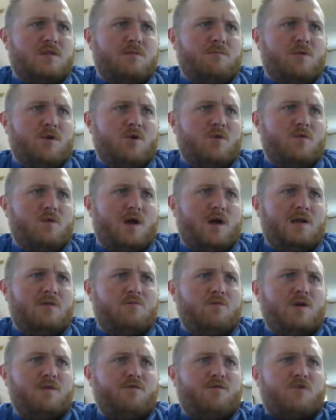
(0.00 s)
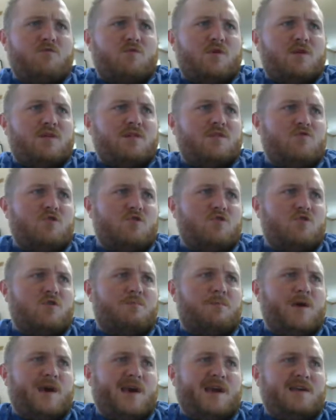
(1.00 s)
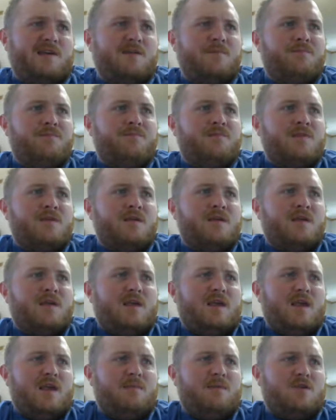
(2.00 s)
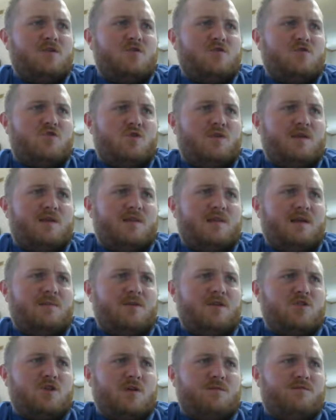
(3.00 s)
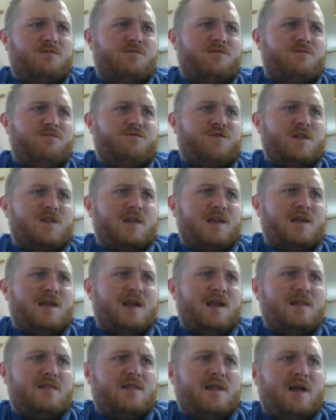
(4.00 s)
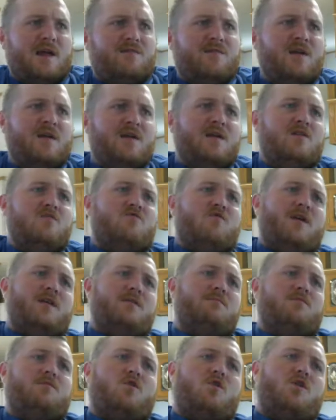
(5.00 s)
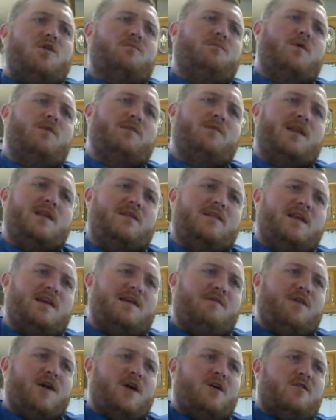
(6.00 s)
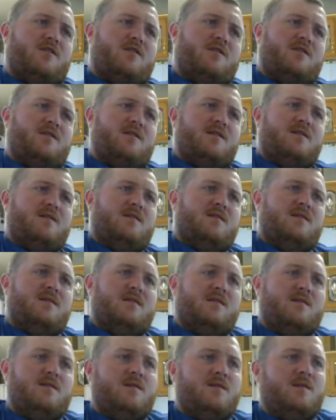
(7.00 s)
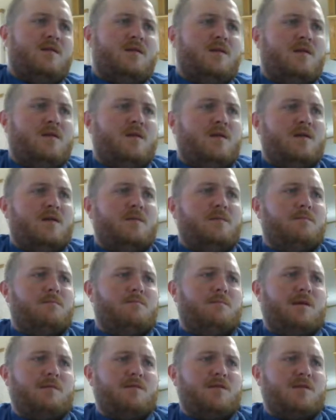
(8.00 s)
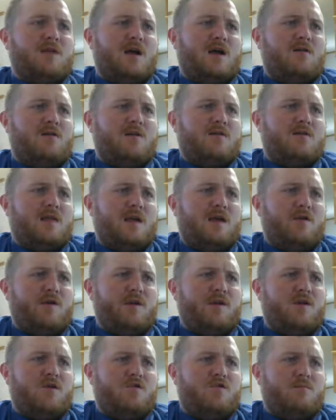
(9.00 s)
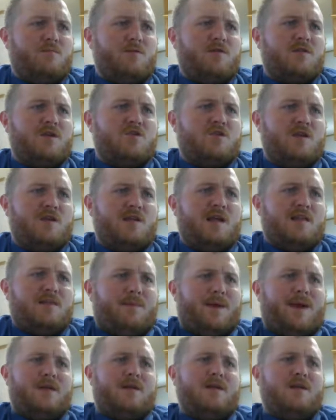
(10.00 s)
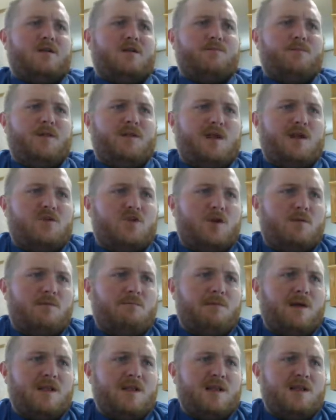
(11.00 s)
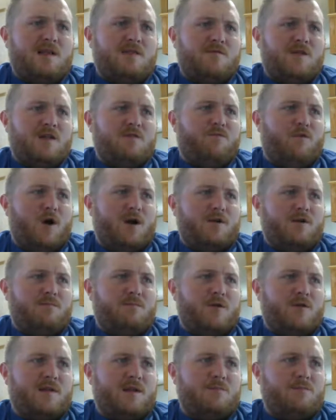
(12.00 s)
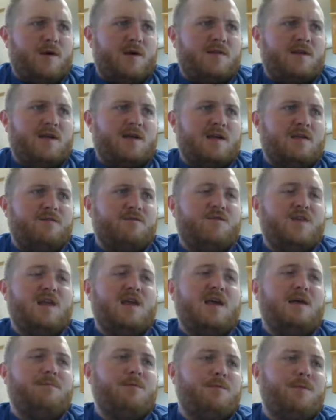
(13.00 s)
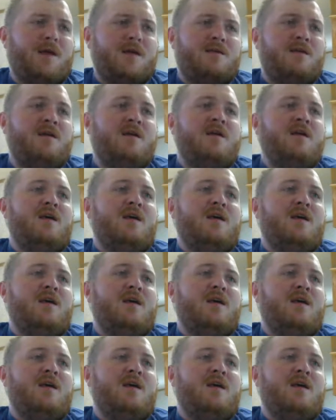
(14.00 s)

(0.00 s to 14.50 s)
timber on a rainforest region in search of prey. Images show the damage afflicting the heads of Twin girls born with a Zika virus. Members of Congress are in a unusual position and they demand an explanation of Melon V's 400% price action for the EpiPen